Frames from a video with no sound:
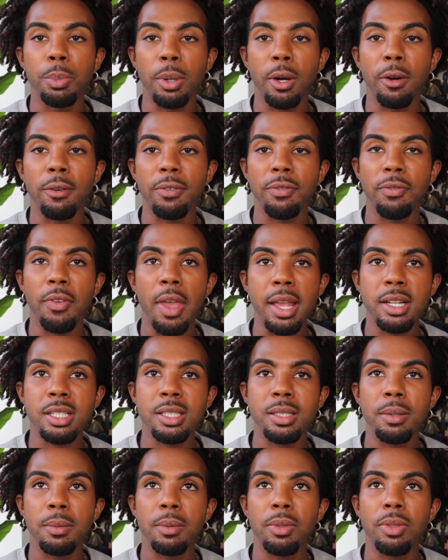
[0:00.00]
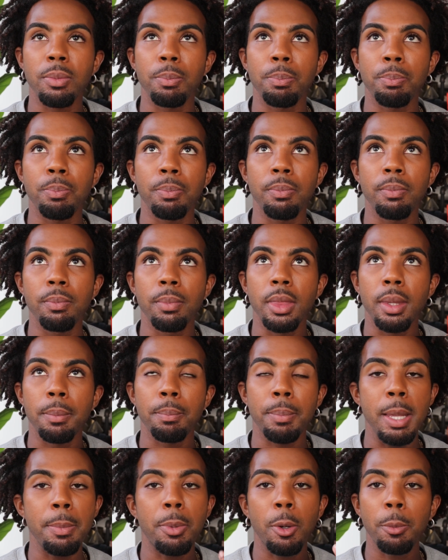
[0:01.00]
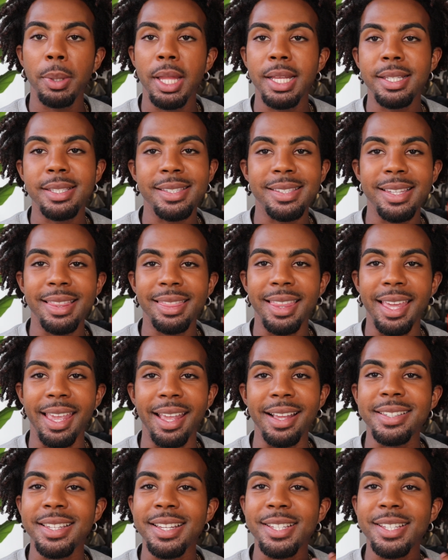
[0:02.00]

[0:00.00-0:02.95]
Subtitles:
perfect people, places, and things.